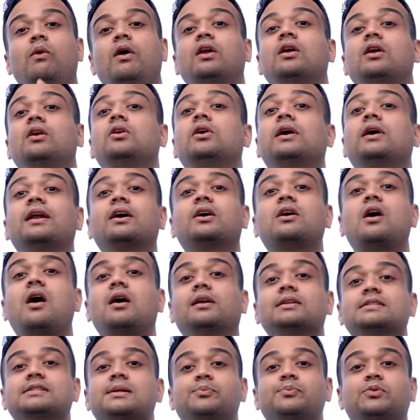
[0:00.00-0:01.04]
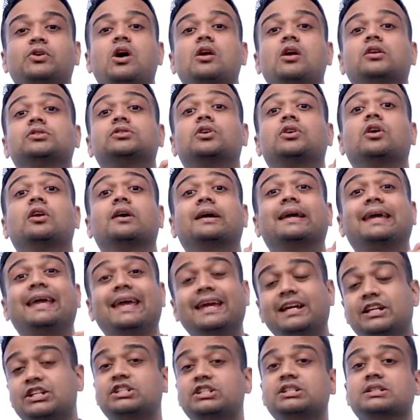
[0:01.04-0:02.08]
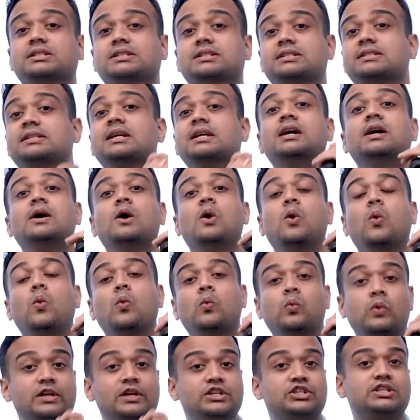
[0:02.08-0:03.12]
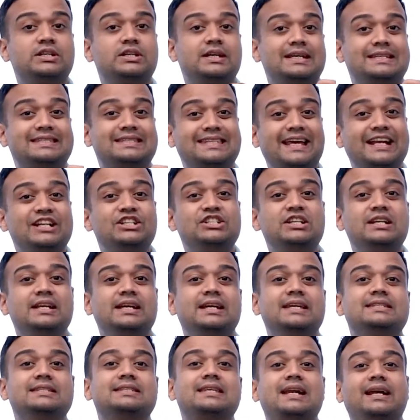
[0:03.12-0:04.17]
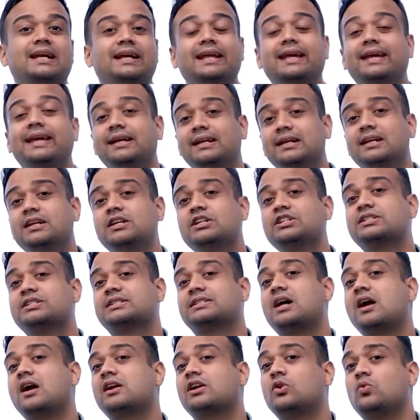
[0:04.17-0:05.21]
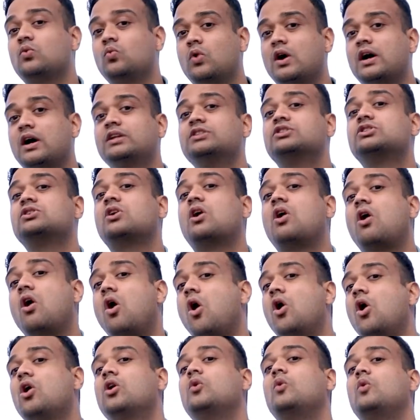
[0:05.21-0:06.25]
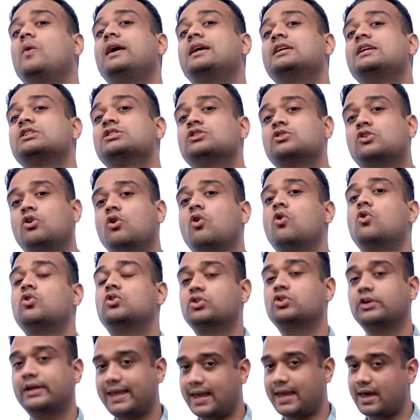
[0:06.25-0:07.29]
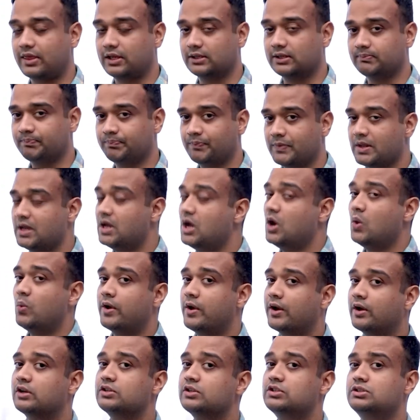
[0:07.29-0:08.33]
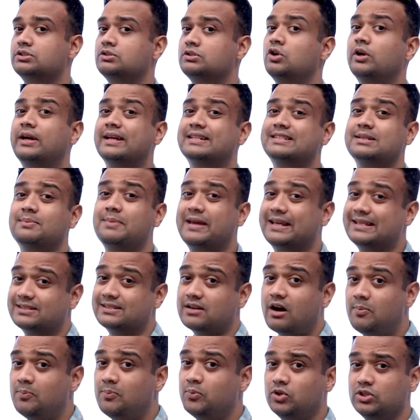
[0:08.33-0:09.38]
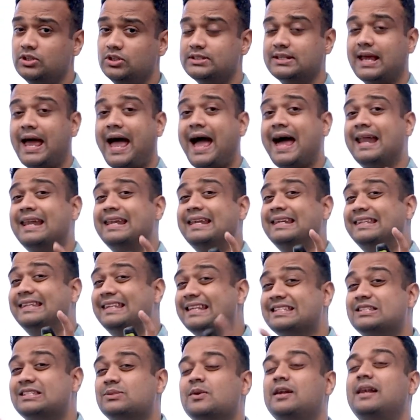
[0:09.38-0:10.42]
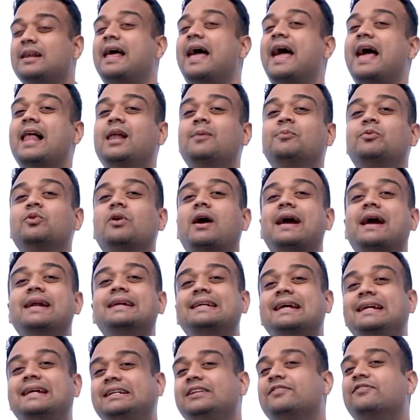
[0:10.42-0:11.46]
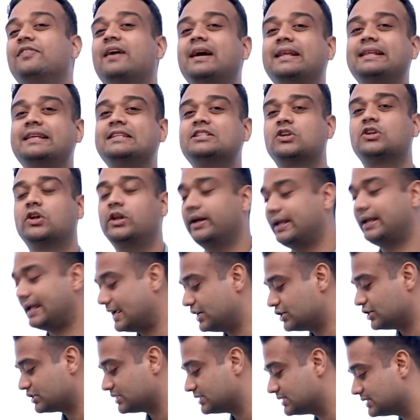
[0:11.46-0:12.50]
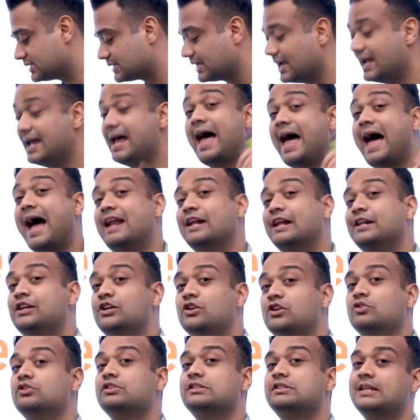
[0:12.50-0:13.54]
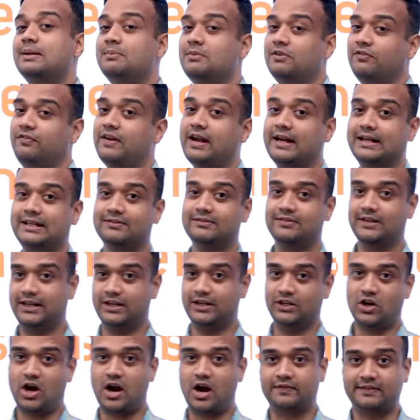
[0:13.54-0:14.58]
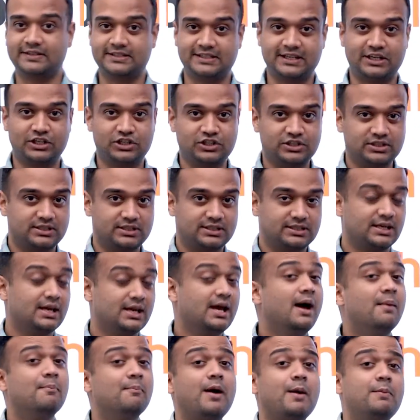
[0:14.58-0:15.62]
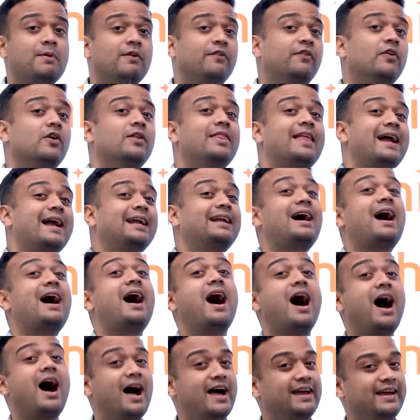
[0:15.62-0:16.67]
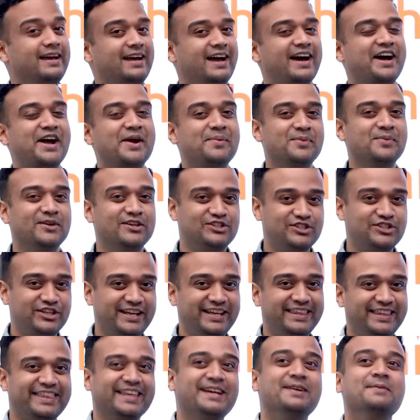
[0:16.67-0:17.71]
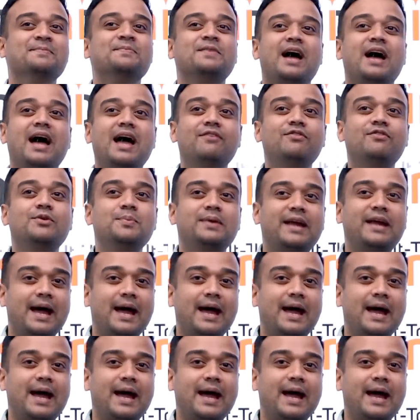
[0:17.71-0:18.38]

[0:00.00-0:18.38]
we're going to look at a concept called collocations, which essentially is that in English, certain words always go together. We're going to look at some examples and this will help you identify these collocations and use them effectively in conversations. But before that, hi, I'm Ajeeth. I'm from